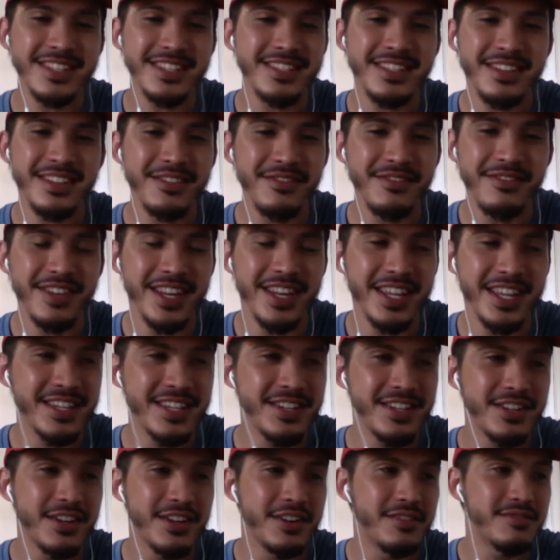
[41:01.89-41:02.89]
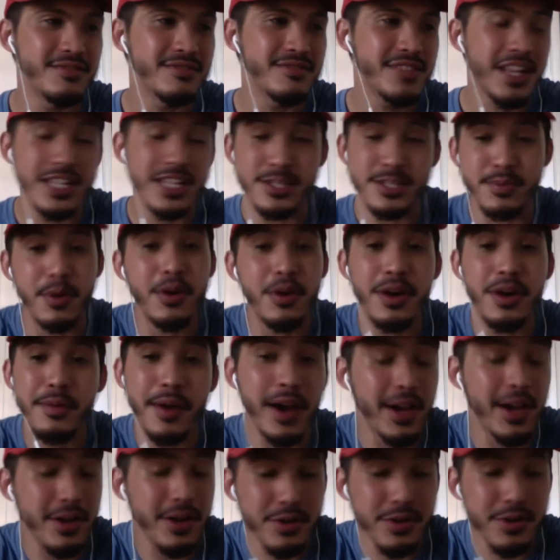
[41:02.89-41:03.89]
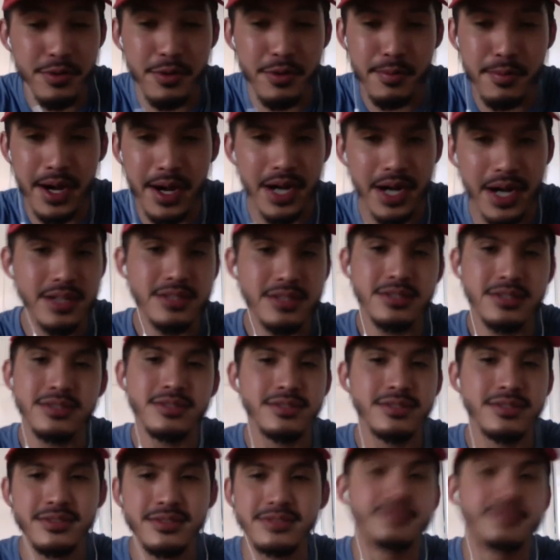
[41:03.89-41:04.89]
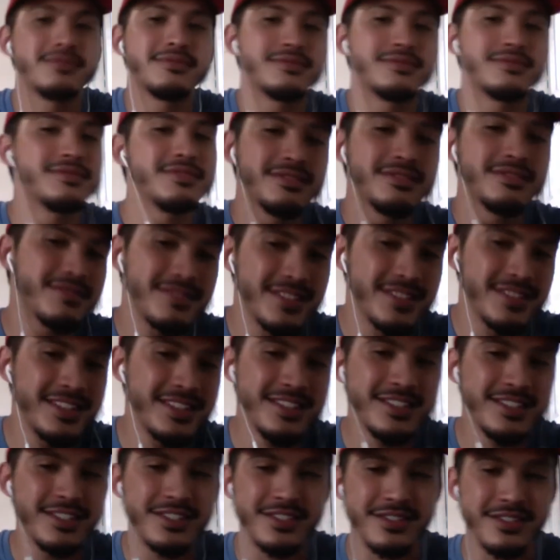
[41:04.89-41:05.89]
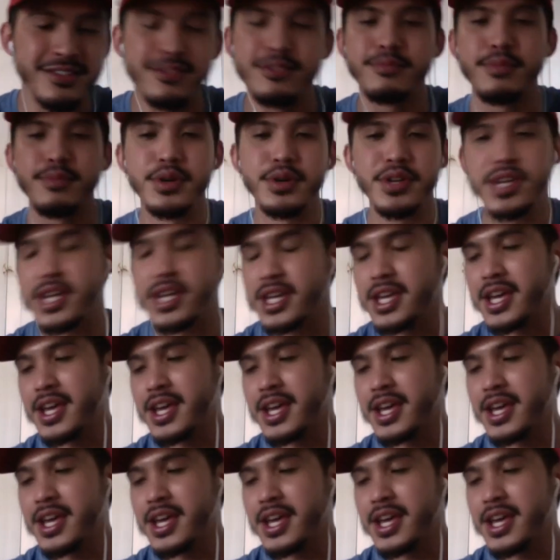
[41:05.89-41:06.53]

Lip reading: didn't really, they spoke about it cool, but just look wookie.